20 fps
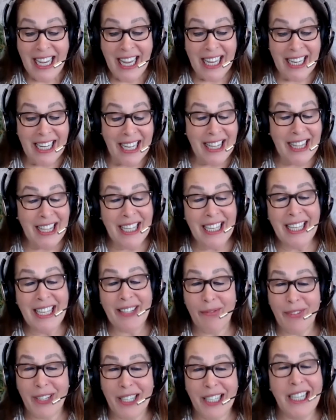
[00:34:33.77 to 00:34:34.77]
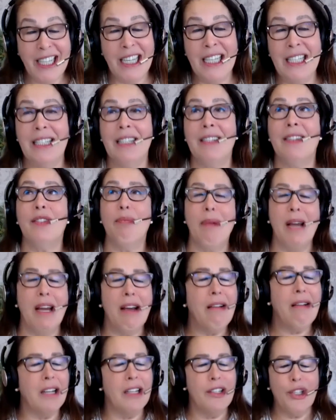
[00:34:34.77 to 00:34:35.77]
And I think it really is this
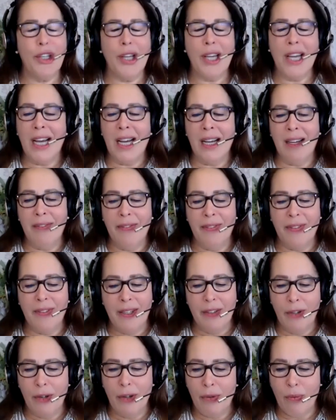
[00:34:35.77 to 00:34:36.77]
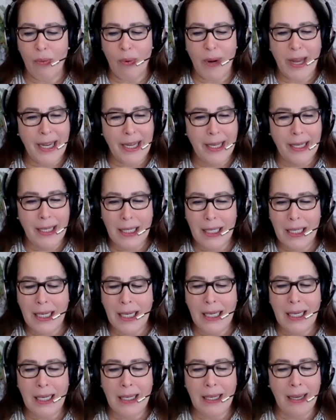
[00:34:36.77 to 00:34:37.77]
marriage of great
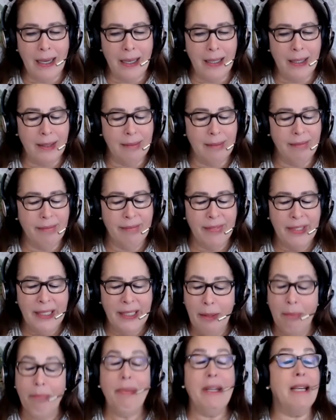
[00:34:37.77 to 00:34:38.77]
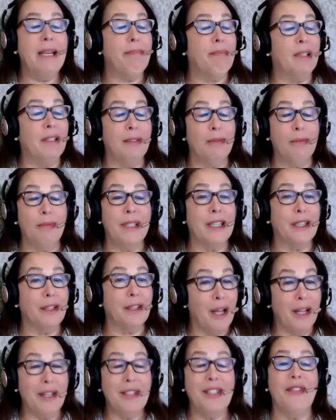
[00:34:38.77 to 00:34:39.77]
people with
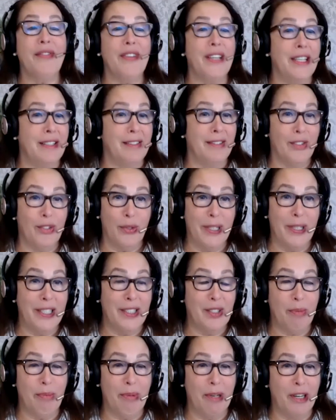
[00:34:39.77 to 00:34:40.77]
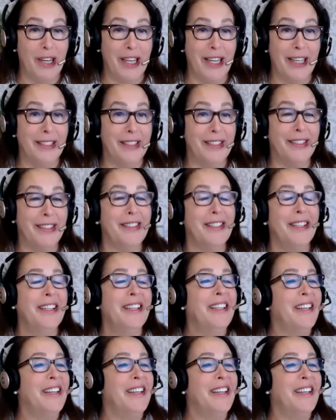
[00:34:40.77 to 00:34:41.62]
lots of industry experience,